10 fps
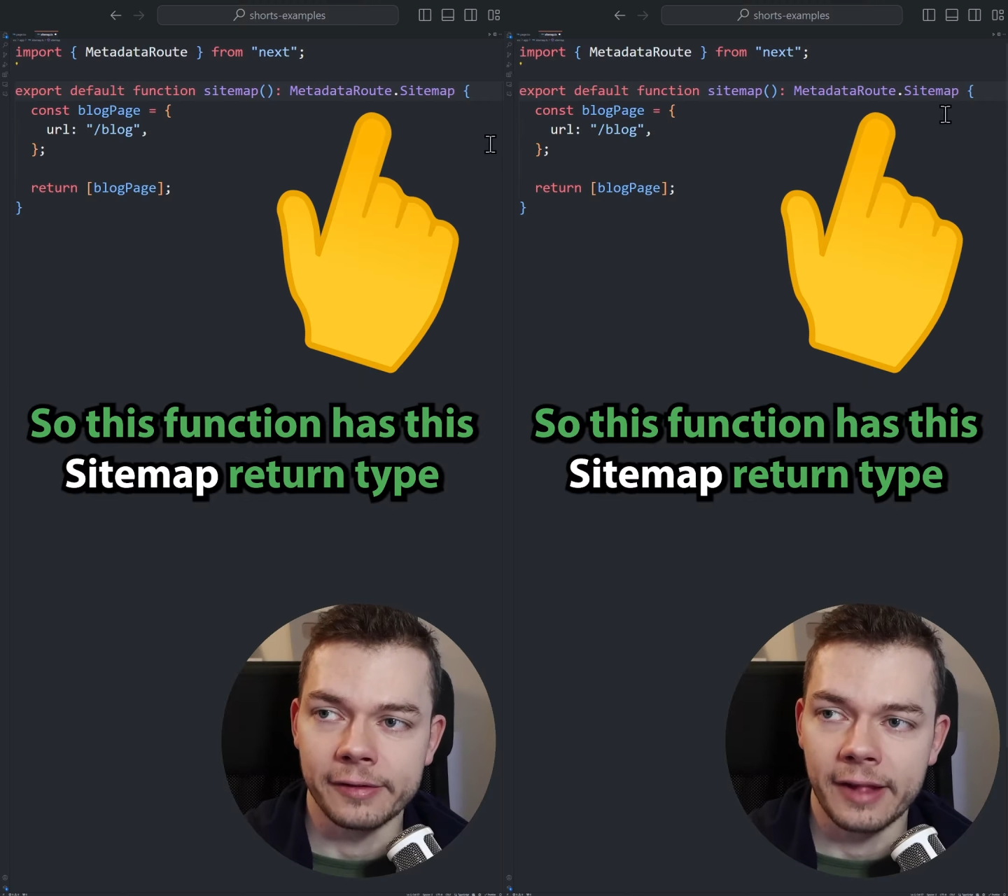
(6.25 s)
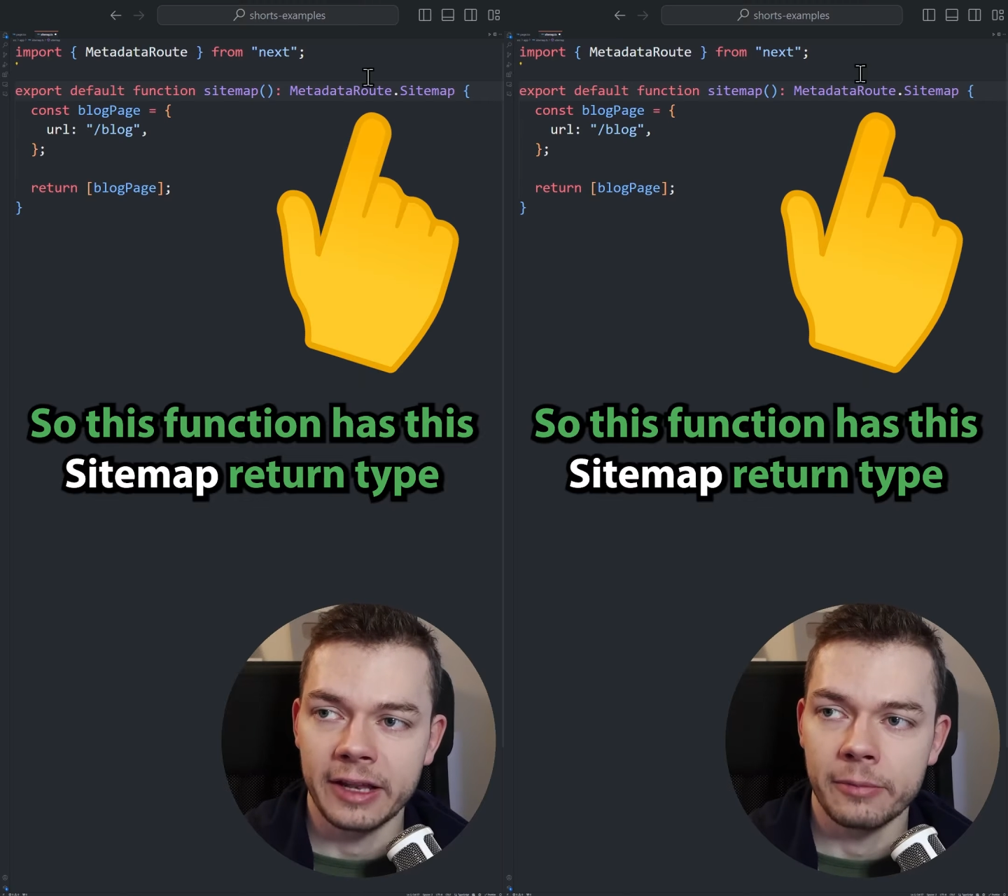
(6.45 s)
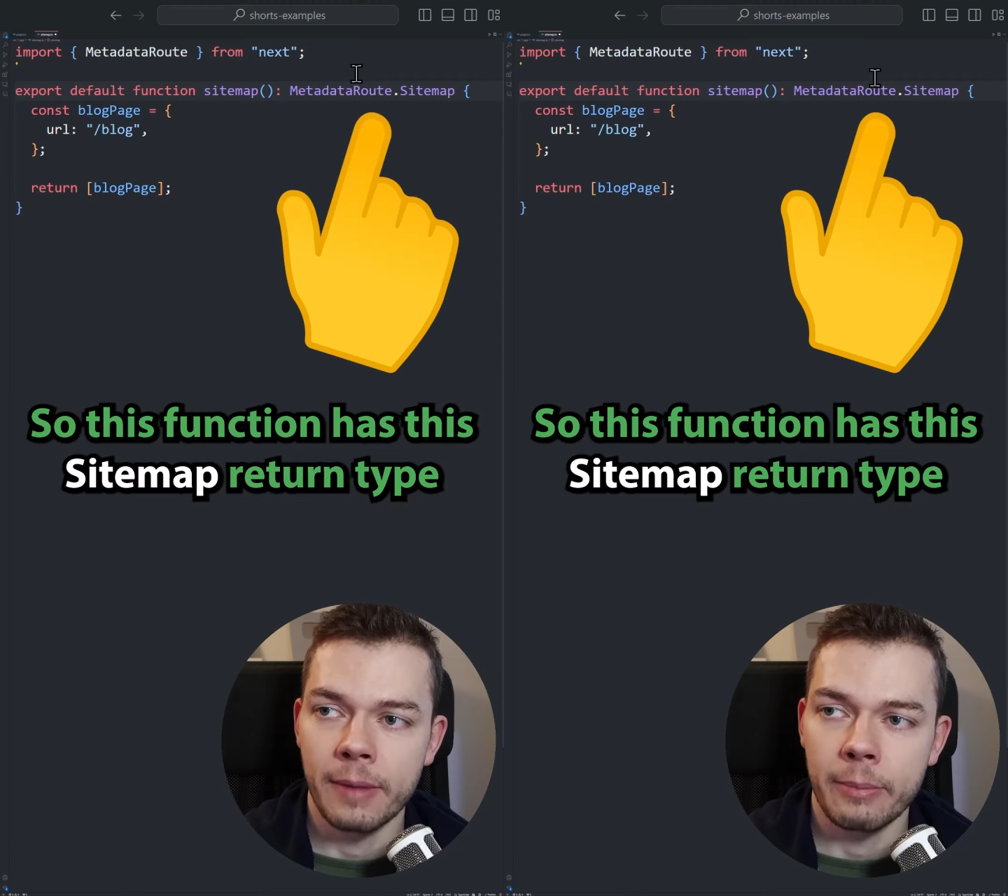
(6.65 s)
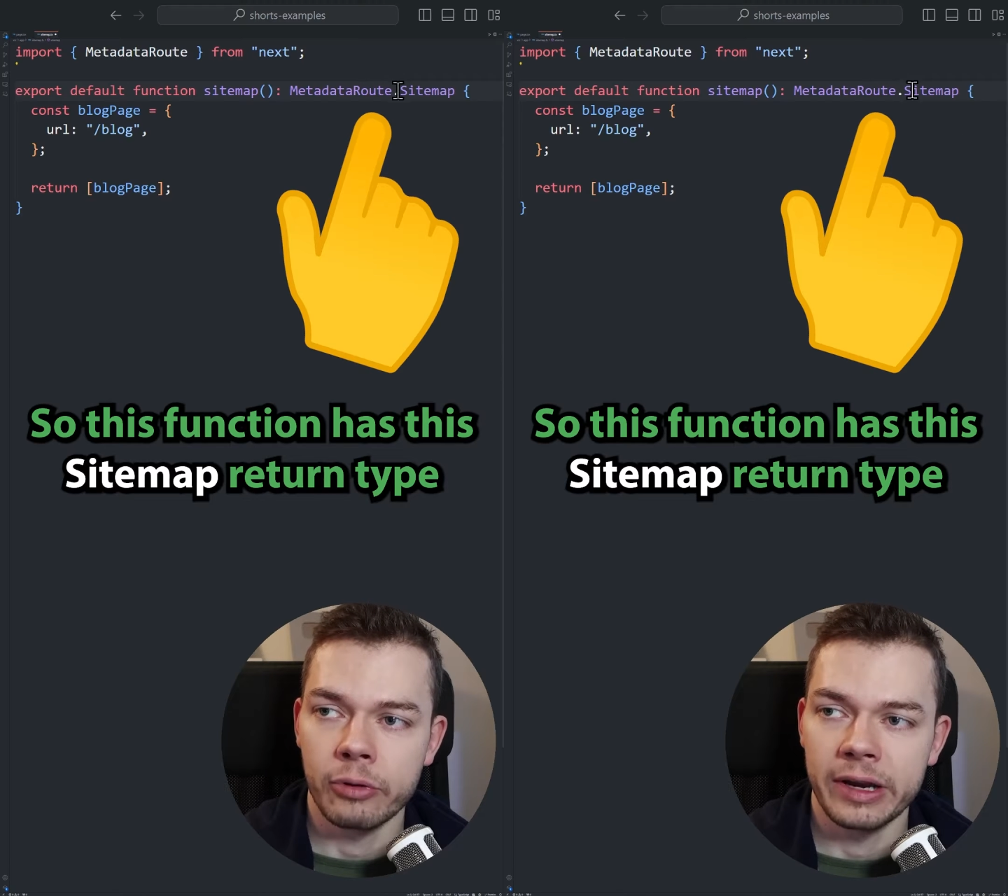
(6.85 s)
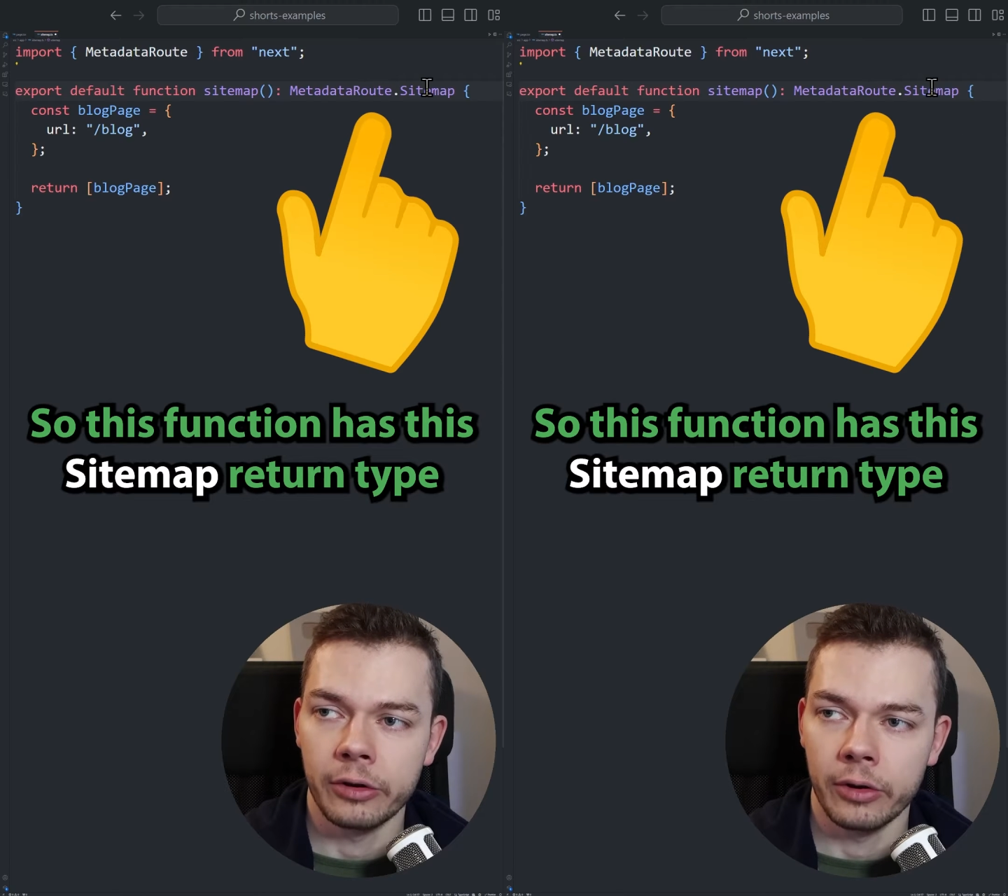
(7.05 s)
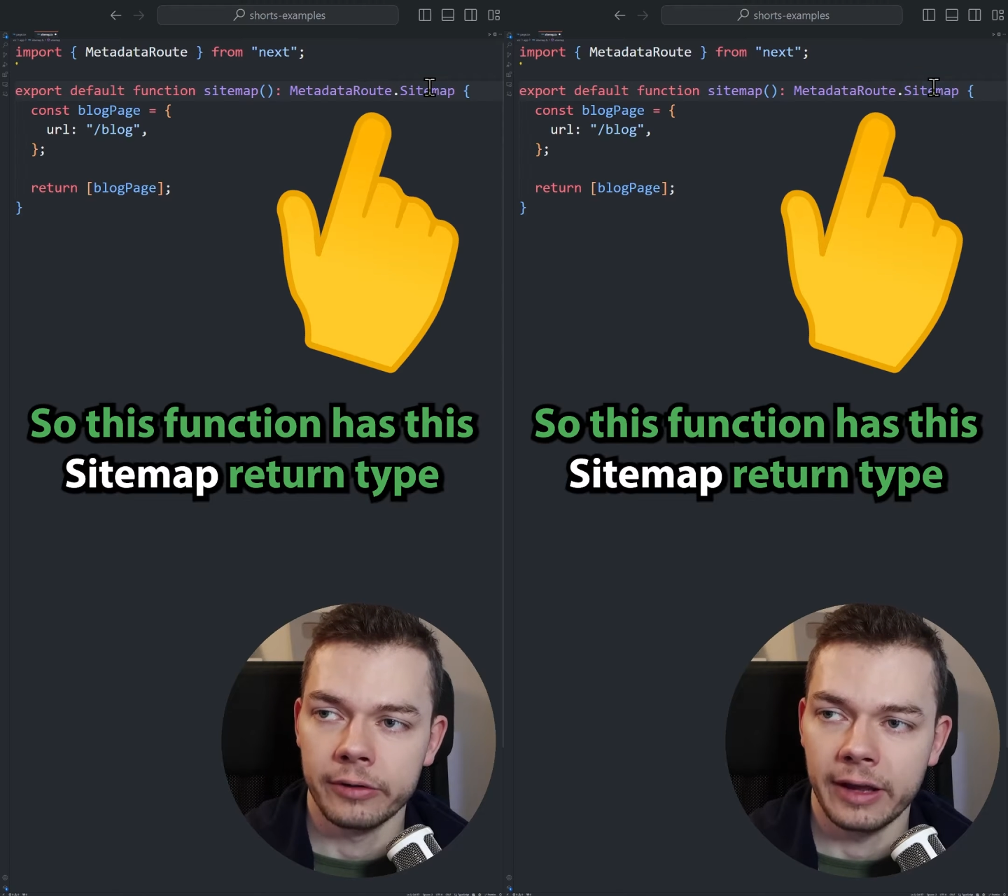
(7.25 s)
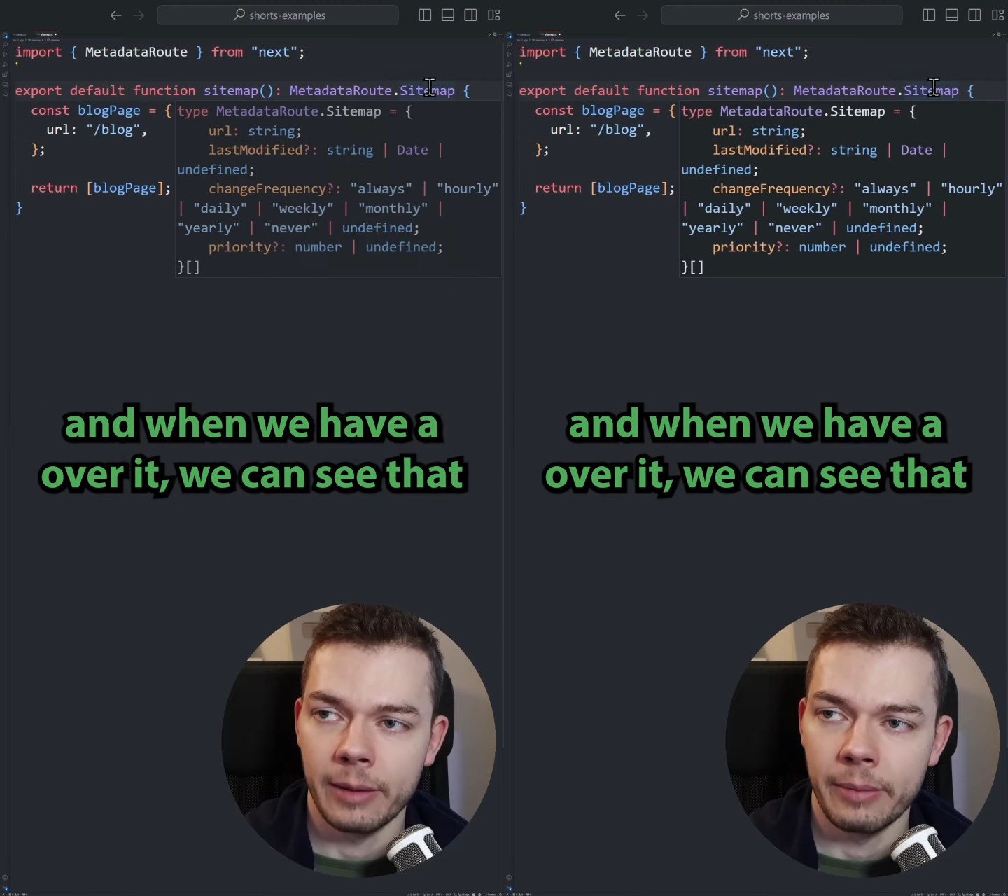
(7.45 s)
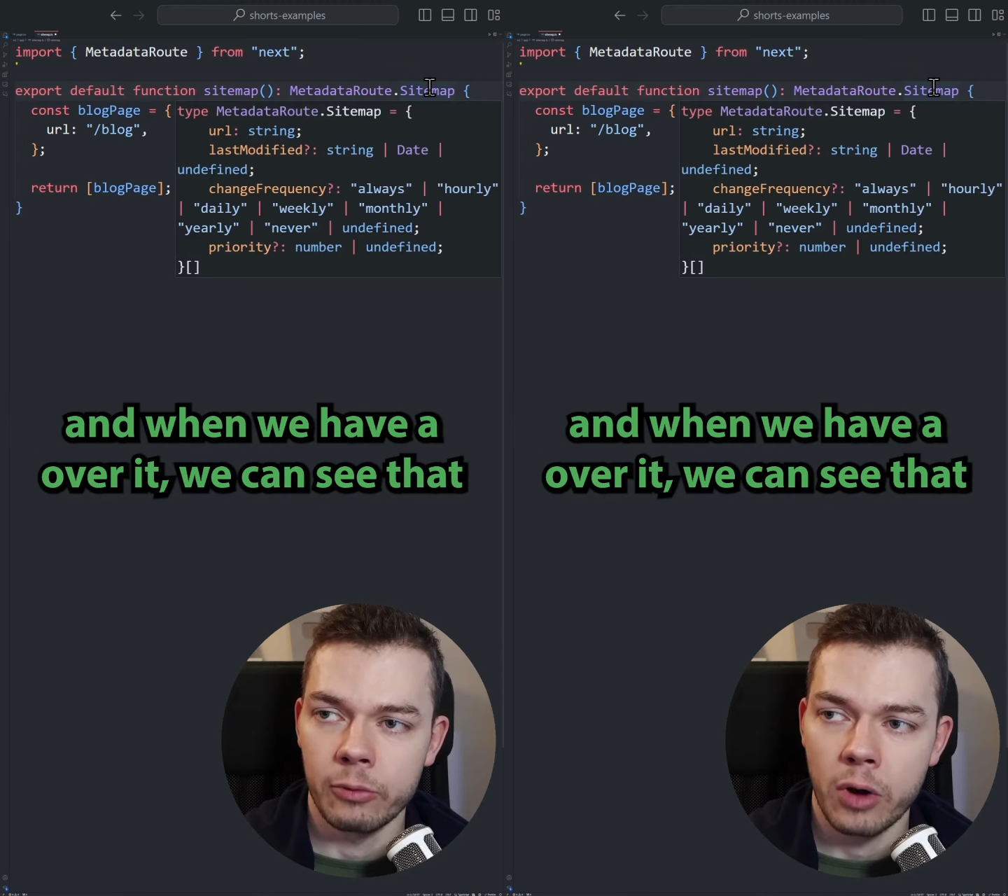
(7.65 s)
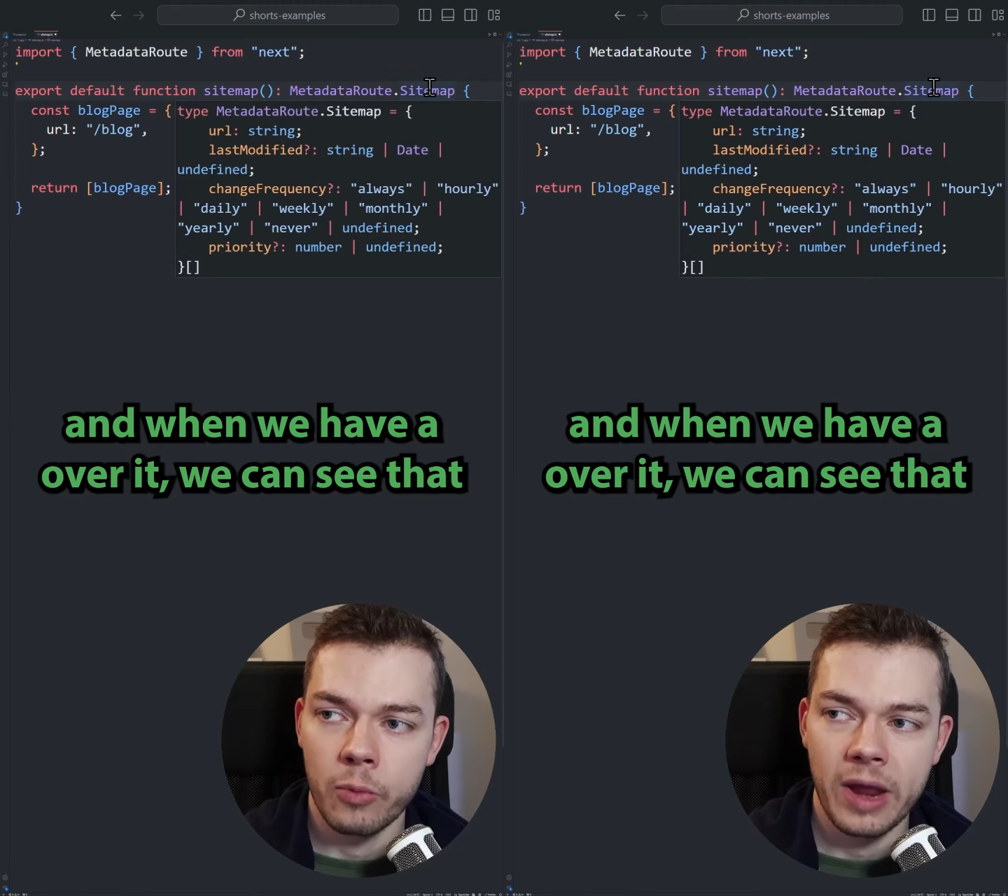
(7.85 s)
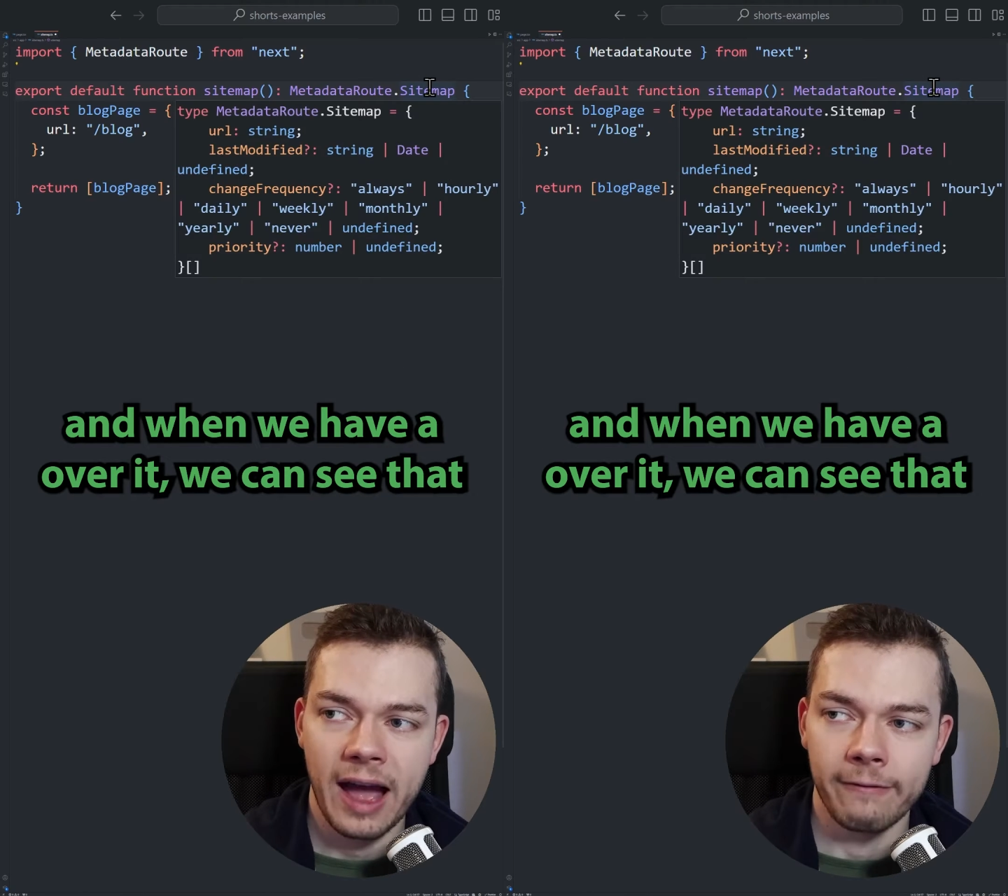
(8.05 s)
sitemap return type and
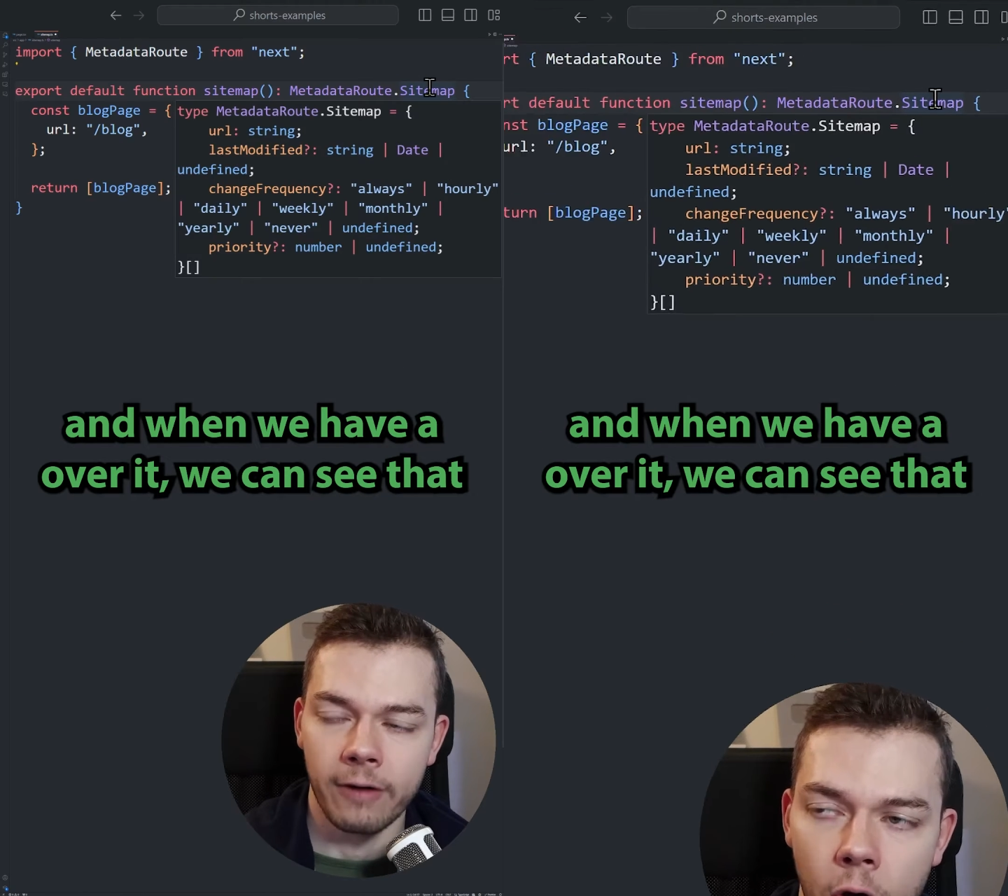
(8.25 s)
when we hover